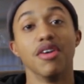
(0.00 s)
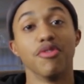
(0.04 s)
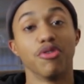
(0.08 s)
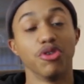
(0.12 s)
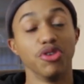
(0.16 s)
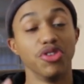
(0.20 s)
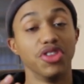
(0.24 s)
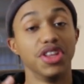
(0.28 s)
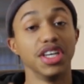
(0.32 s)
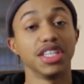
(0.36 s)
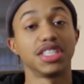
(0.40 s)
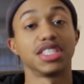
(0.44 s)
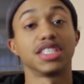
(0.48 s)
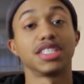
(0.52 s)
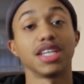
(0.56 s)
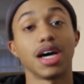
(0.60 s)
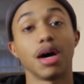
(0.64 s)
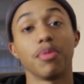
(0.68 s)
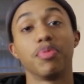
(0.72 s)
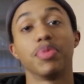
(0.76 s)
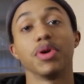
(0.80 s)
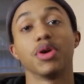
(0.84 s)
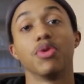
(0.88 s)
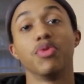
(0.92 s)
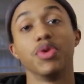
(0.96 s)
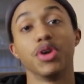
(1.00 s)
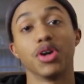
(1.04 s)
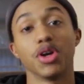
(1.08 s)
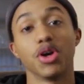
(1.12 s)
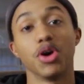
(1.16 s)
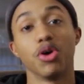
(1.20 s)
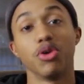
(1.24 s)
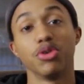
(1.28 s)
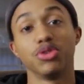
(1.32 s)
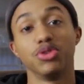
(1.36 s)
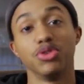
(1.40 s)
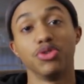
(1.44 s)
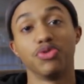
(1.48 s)
For this topic, we are
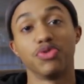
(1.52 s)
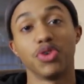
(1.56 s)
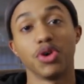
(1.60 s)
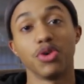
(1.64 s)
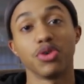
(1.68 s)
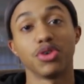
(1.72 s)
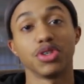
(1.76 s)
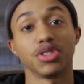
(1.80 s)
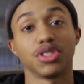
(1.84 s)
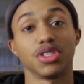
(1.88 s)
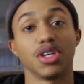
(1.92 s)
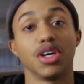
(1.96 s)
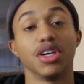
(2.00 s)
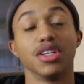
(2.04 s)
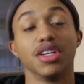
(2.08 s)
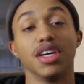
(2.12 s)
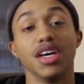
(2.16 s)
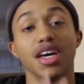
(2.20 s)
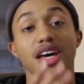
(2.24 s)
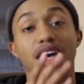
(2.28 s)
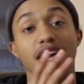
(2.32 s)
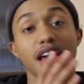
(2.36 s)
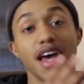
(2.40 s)
going to focus on